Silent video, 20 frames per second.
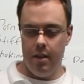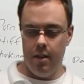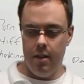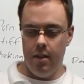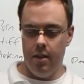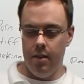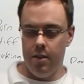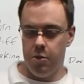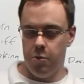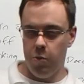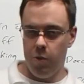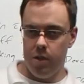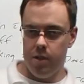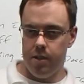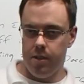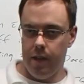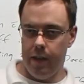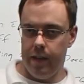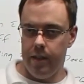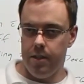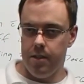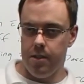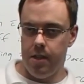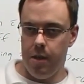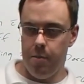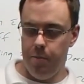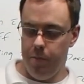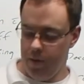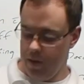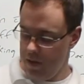this one tightens
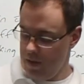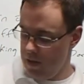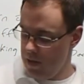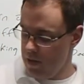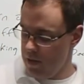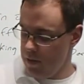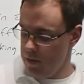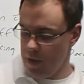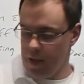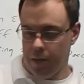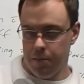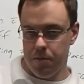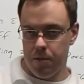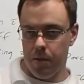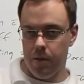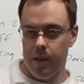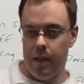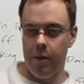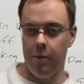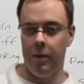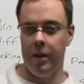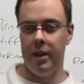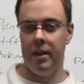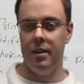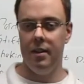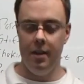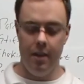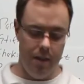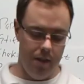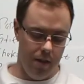up and my hips go that way.
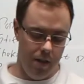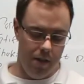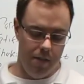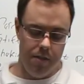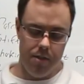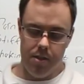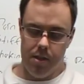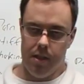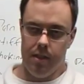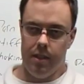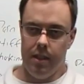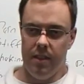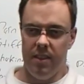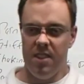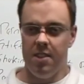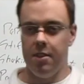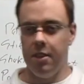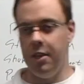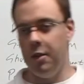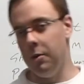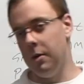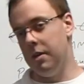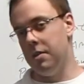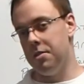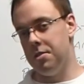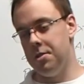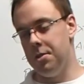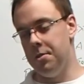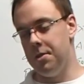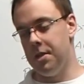All of a sudden then this QL
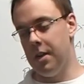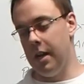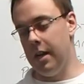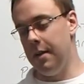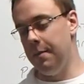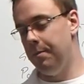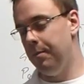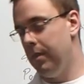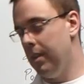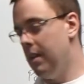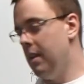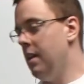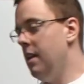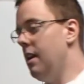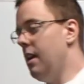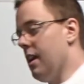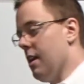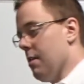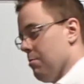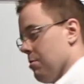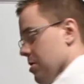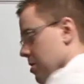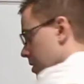is too tight and I'm just